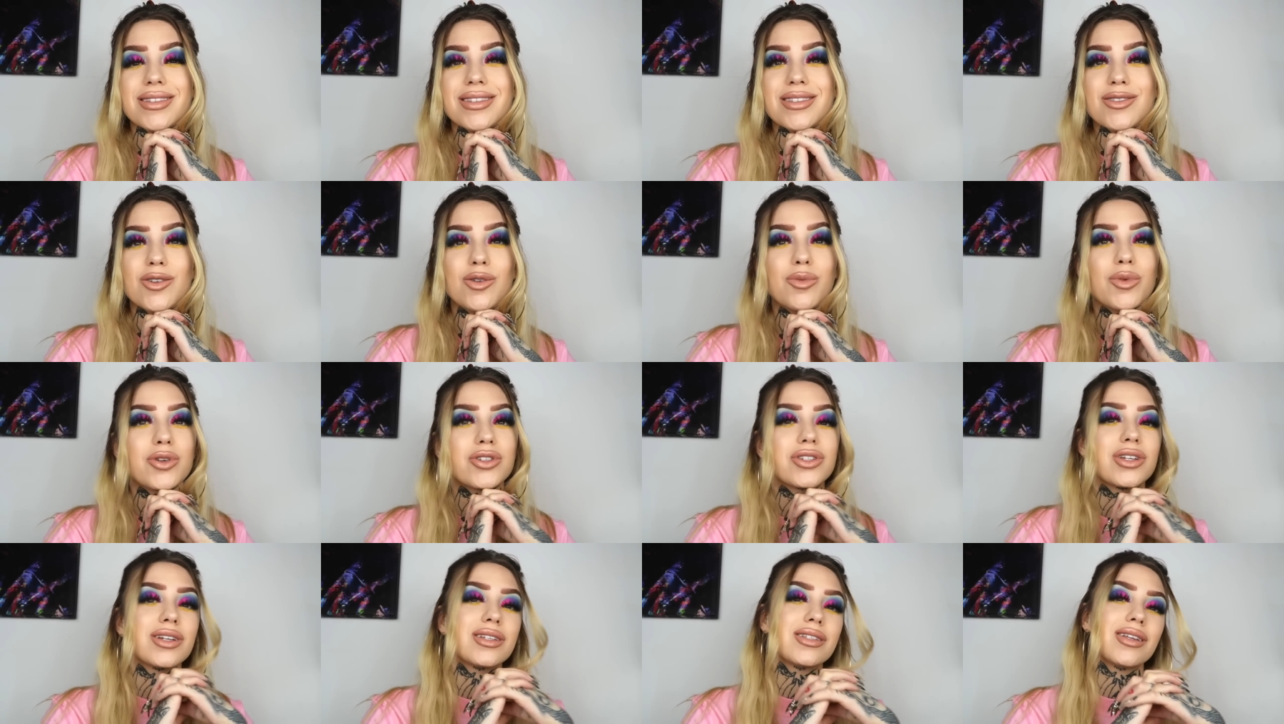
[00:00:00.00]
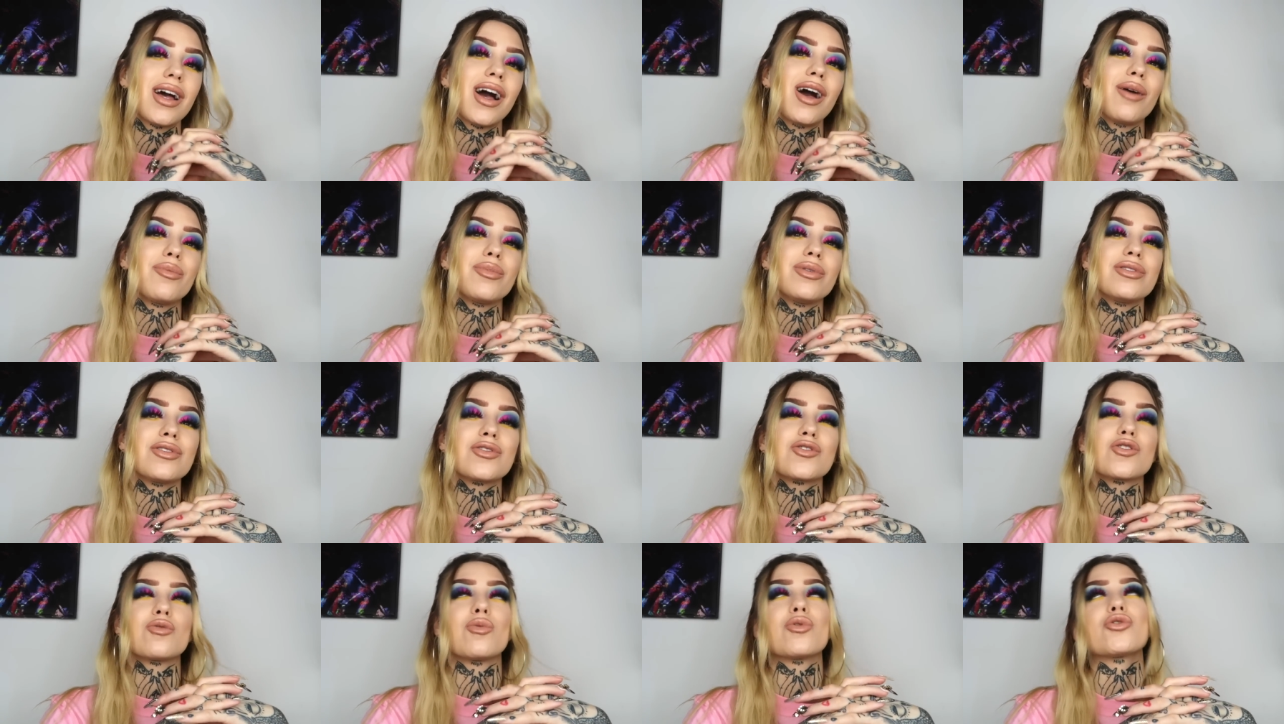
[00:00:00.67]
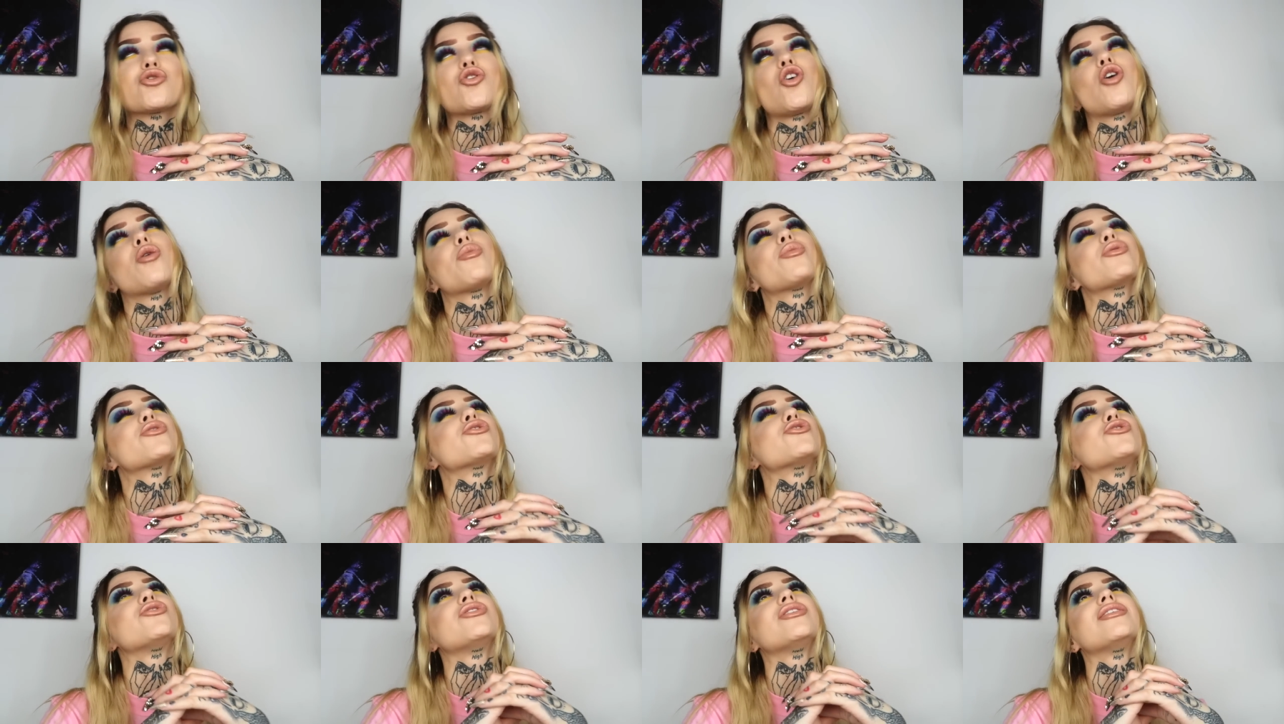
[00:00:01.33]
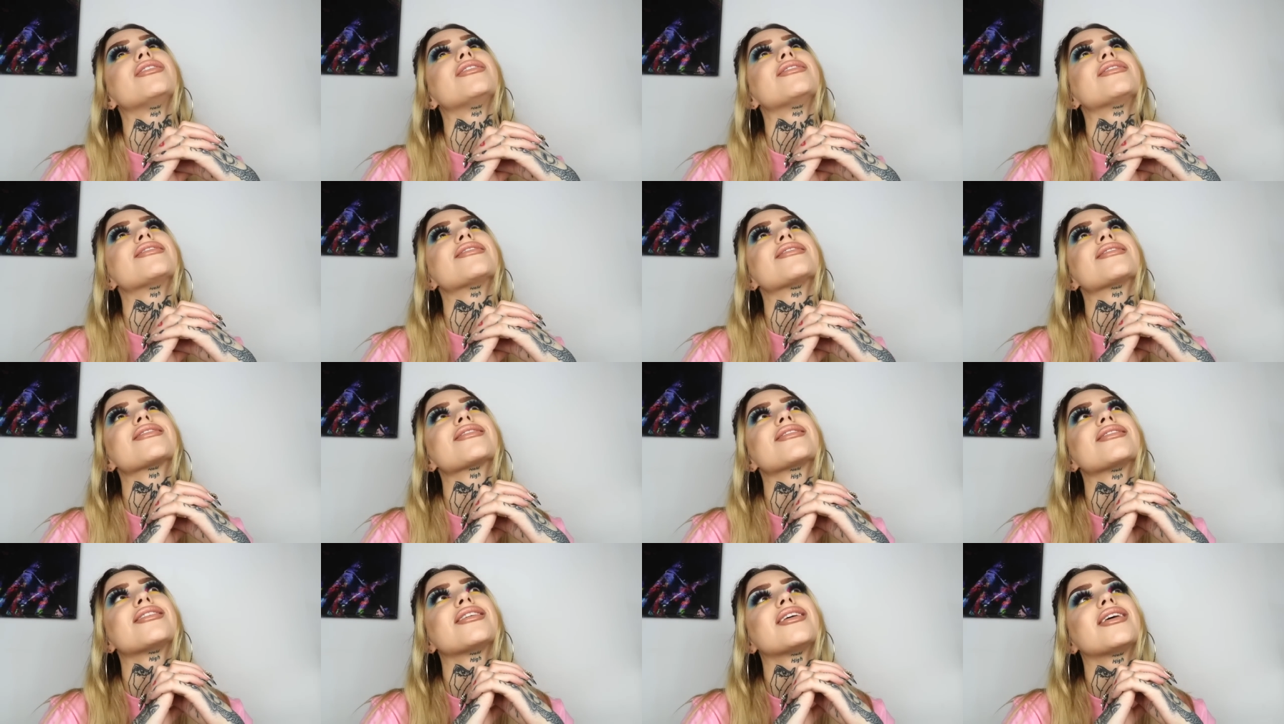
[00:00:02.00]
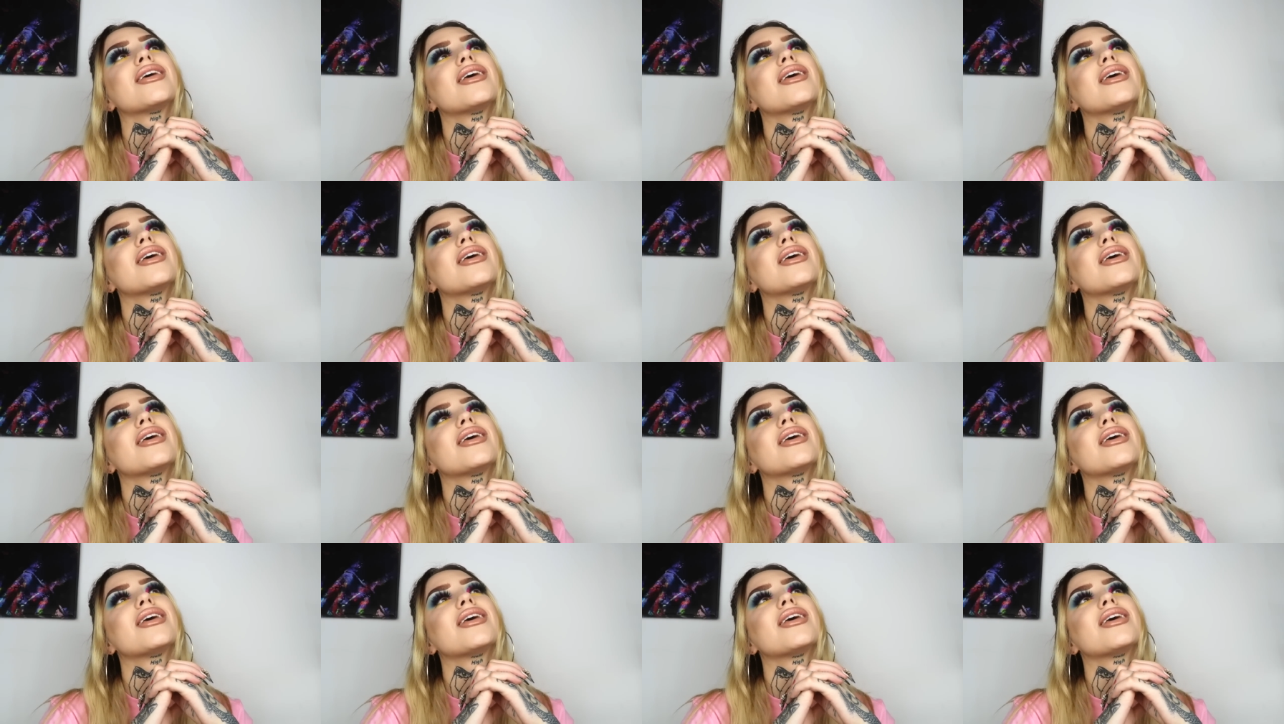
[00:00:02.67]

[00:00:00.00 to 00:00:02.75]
So much things happened, so much opportunities